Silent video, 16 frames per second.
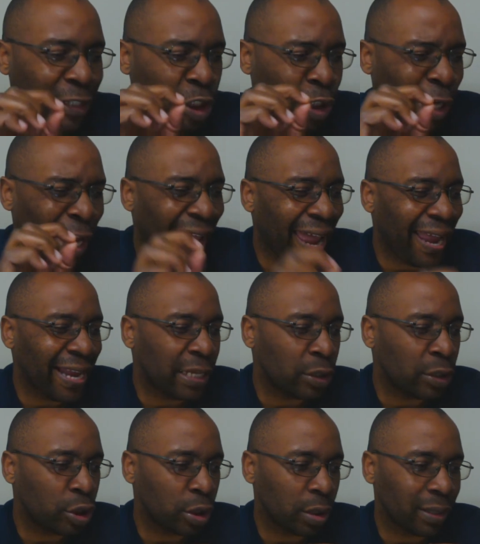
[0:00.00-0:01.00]

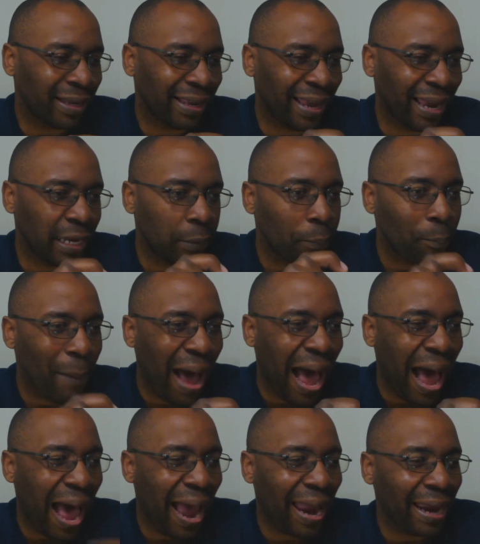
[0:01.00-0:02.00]
change in
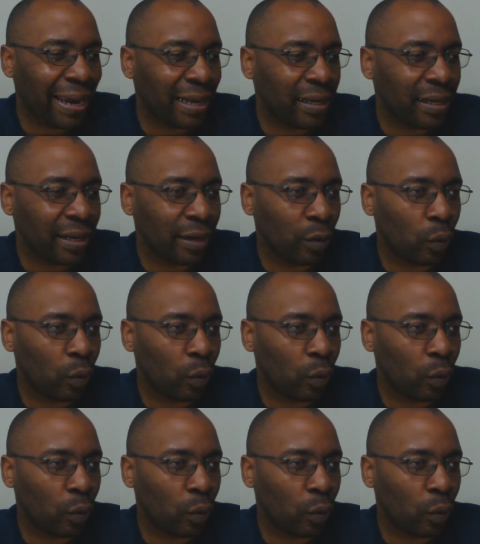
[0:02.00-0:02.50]
mind